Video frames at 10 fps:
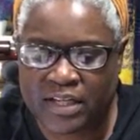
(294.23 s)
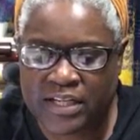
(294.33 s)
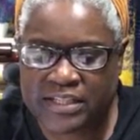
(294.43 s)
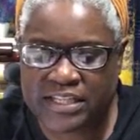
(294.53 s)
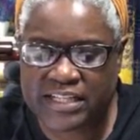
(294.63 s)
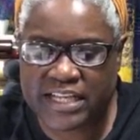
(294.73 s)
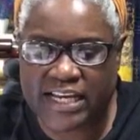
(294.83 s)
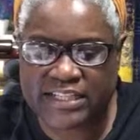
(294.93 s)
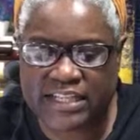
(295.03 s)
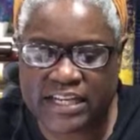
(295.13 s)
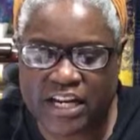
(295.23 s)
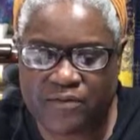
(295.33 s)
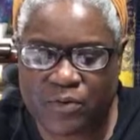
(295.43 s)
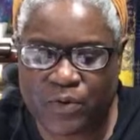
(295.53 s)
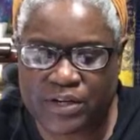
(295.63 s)
He says, hey, T and
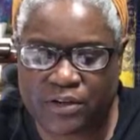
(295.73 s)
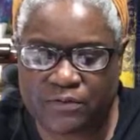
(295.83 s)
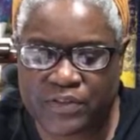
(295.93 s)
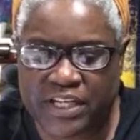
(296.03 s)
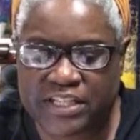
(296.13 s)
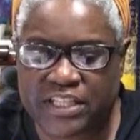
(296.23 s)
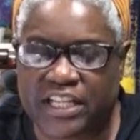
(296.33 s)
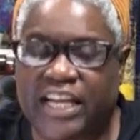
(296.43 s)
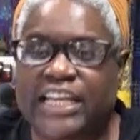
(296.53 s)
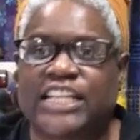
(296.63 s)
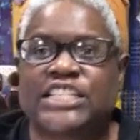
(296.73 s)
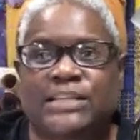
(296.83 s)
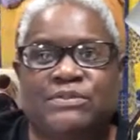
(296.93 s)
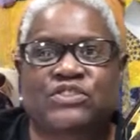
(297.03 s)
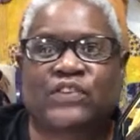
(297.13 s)
everyone, don't forget to like and
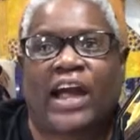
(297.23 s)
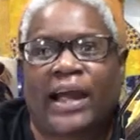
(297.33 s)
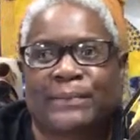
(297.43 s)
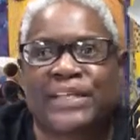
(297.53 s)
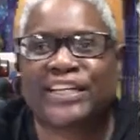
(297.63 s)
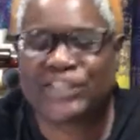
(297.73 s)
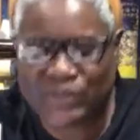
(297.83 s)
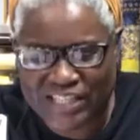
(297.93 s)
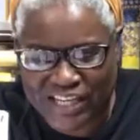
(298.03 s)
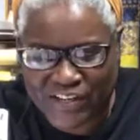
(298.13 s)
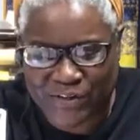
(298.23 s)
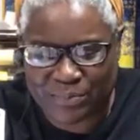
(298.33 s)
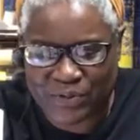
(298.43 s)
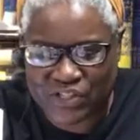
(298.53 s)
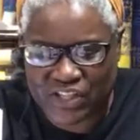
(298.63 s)
subscribe. Thank you,
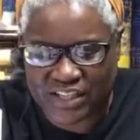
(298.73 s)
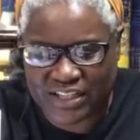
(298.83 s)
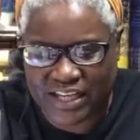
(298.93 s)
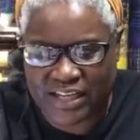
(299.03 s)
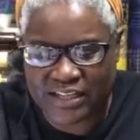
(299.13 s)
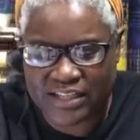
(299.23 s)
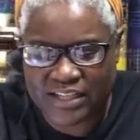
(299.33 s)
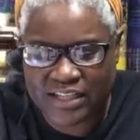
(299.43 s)
Tucker. Appreciate that.